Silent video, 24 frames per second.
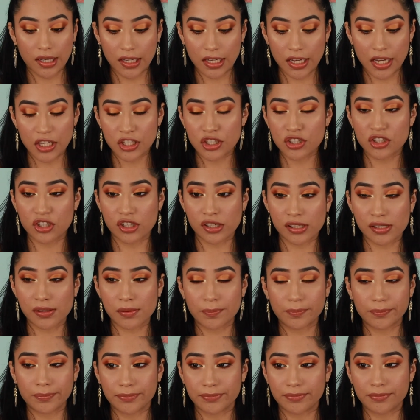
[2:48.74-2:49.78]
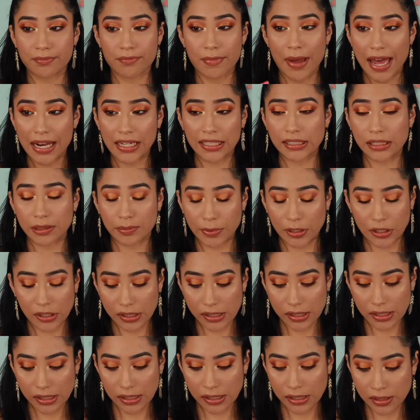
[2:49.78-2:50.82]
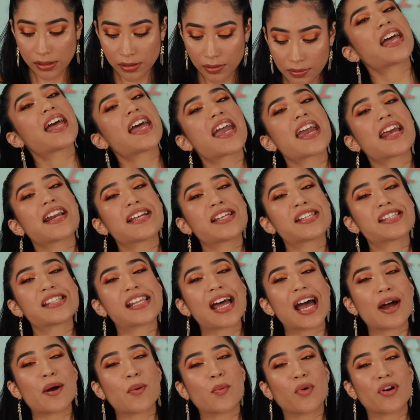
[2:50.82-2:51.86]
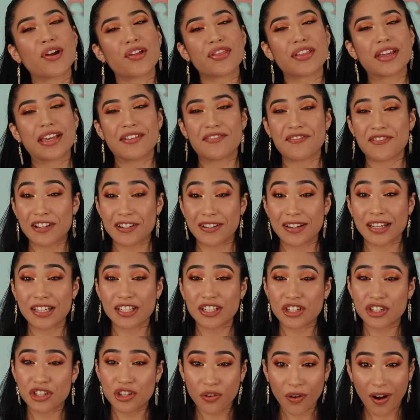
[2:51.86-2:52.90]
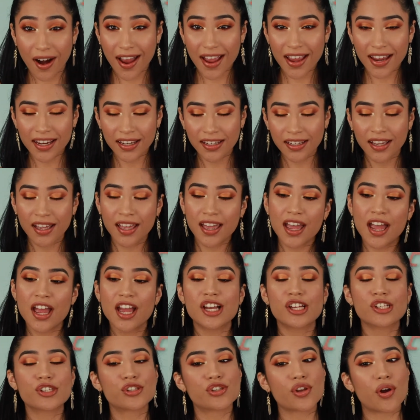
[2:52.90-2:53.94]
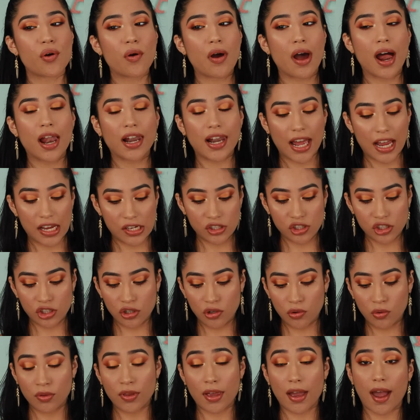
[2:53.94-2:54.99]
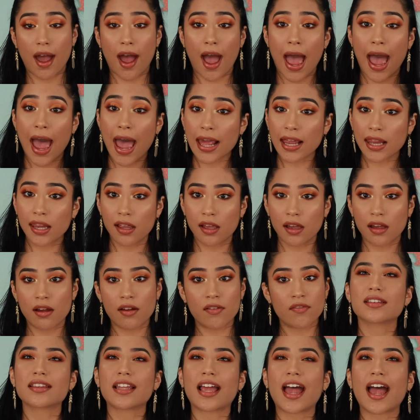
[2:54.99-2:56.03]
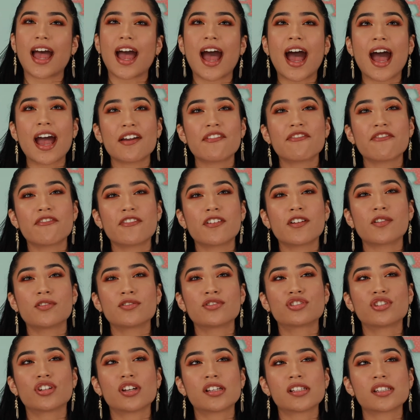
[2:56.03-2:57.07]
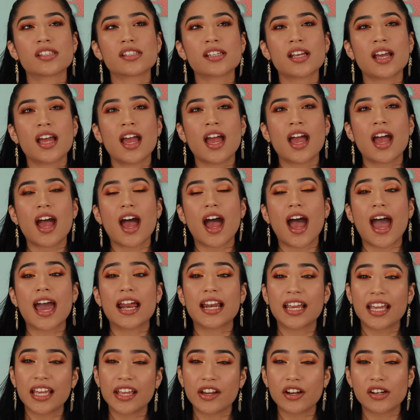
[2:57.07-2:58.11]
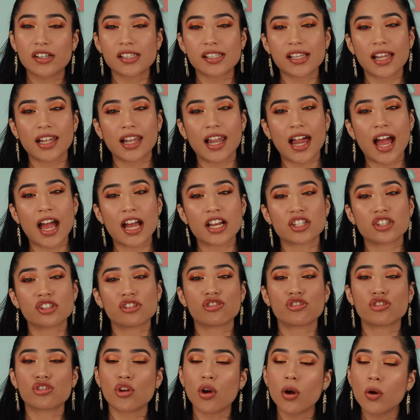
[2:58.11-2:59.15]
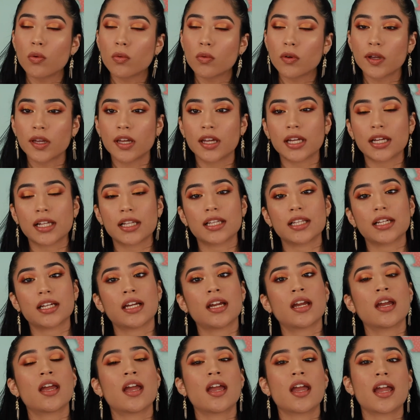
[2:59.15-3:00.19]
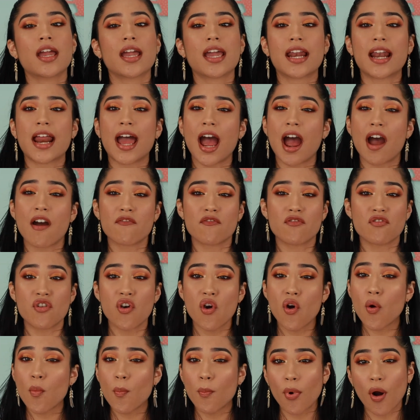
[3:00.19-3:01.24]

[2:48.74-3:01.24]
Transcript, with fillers: It's just bad experiences and it's not worth even trying. So a lash glue that I love, that I feel just adheres the lash so quickly, and I have no